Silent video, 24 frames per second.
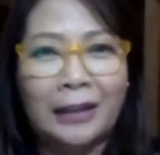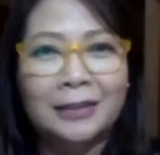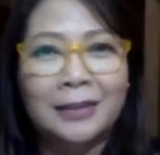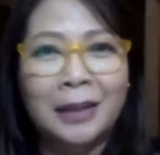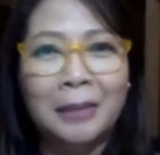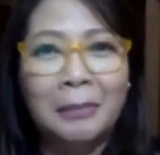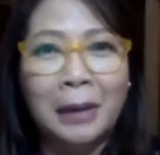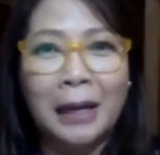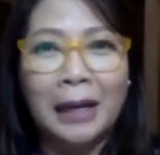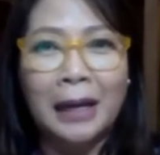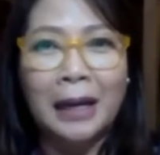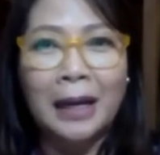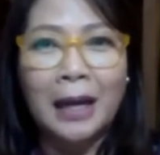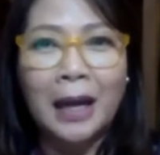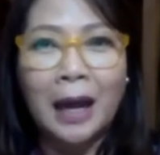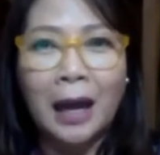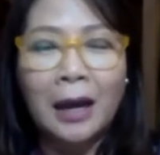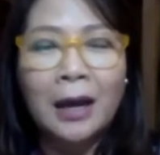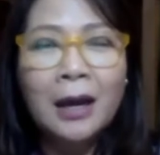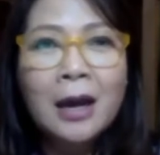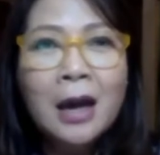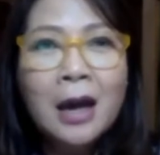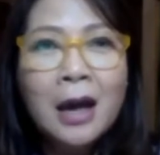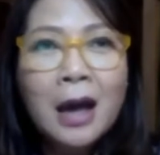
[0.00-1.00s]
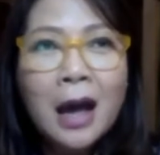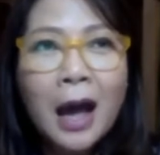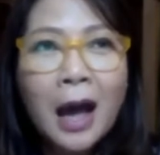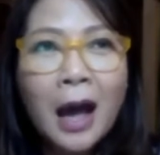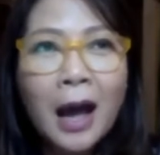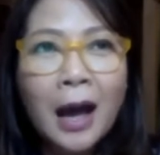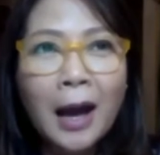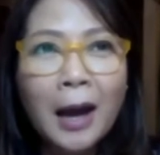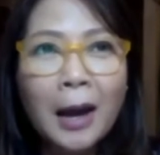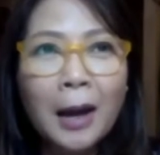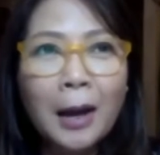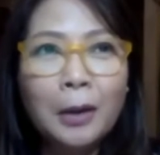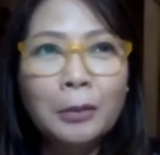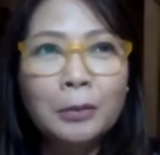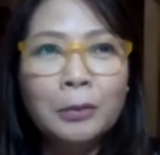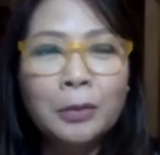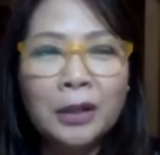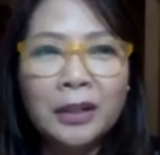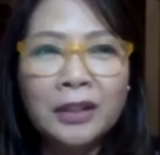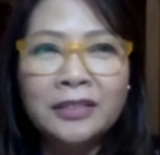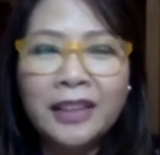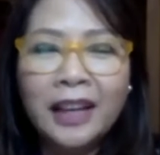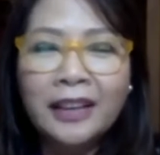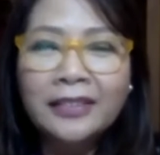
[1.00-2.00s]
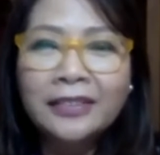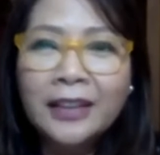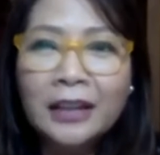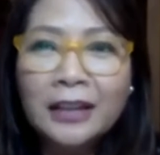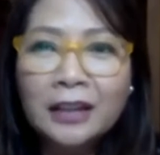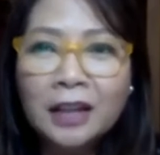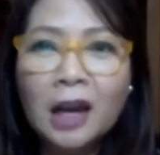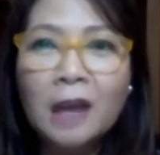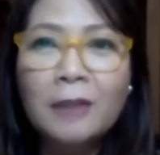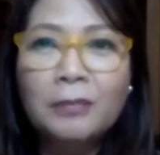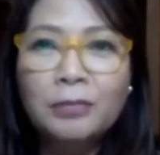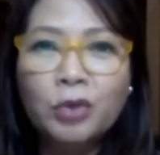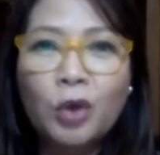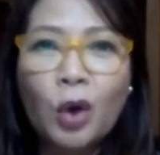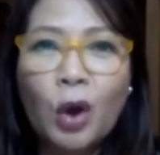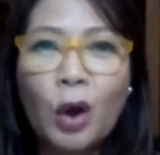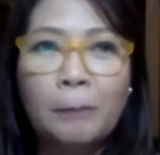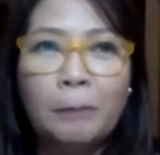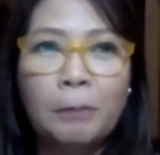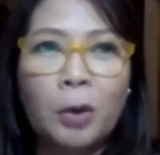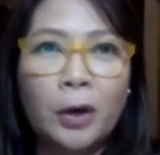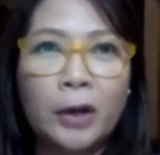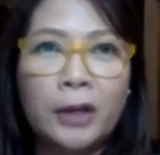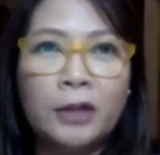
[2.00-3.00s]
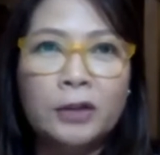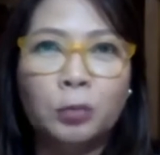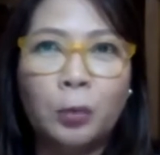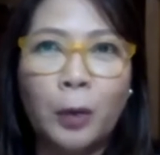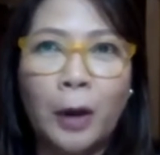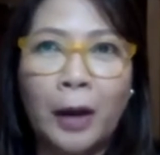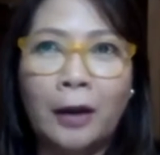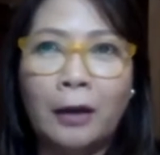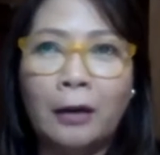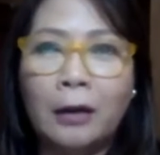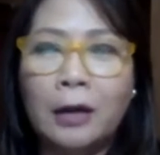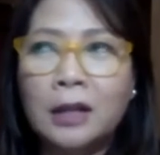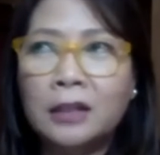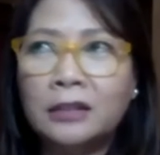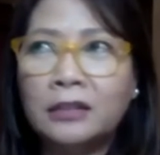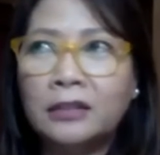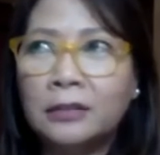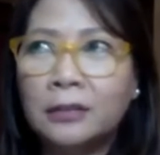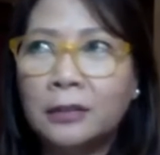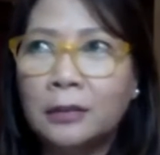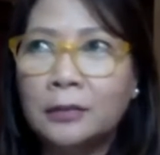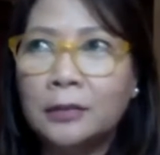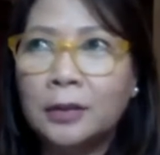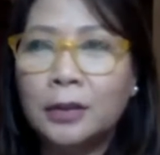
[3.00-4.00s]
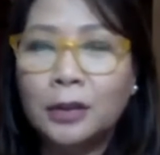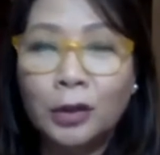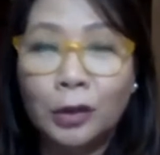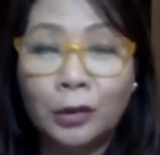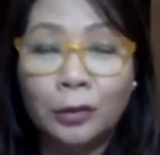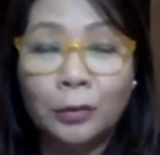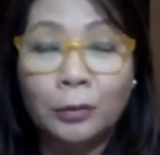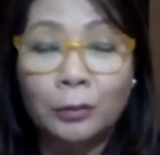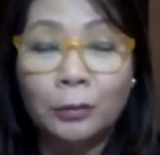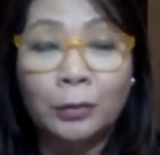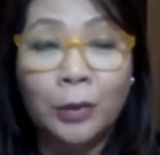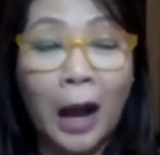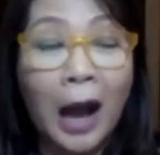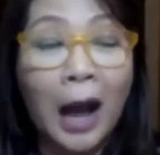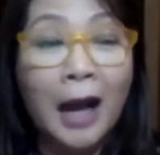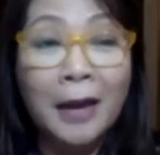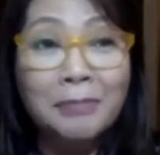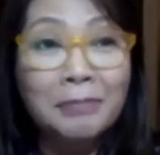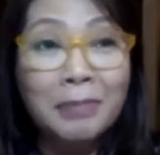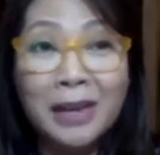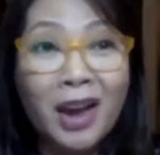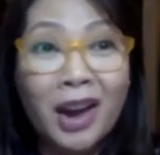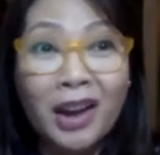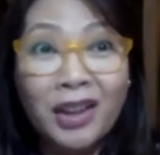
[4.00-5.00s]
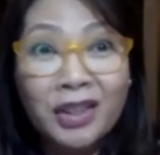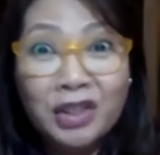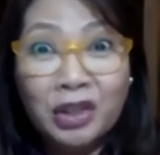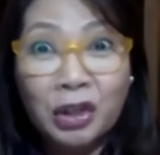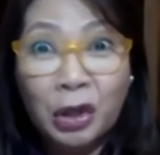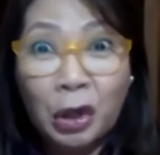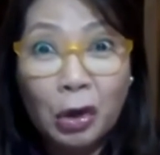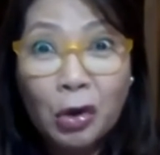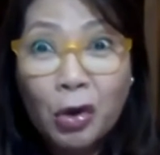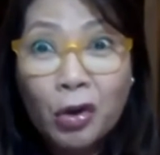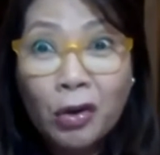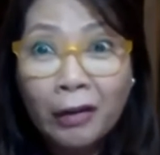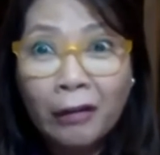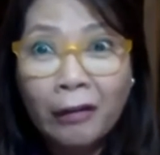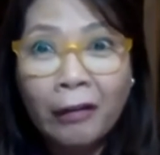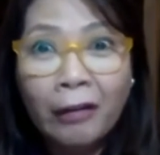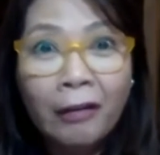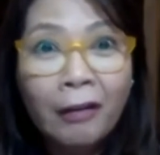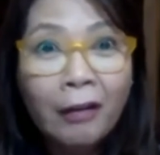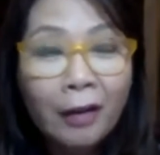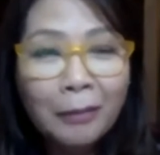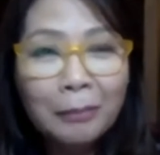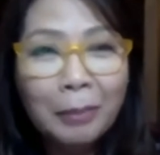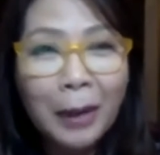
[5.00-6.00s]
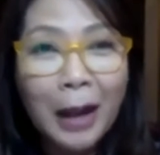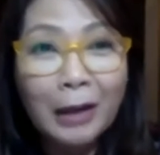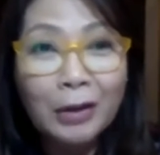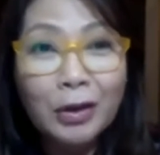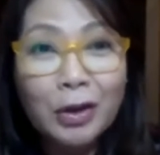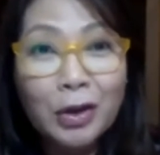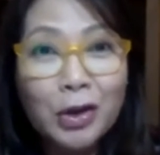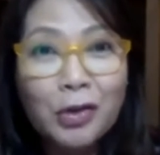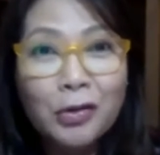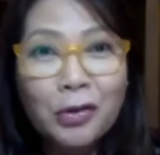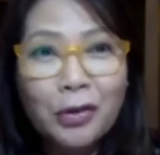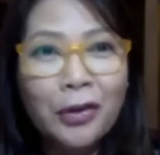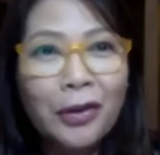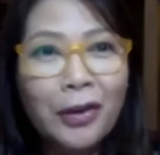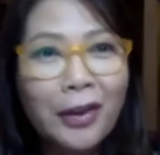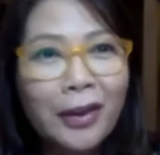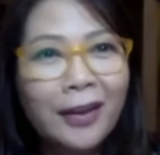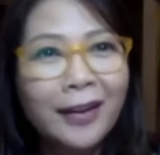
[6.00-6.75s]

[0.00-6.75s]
na malala? Does it come to a point where it's, you know, I'm beyond cure? Paano yun?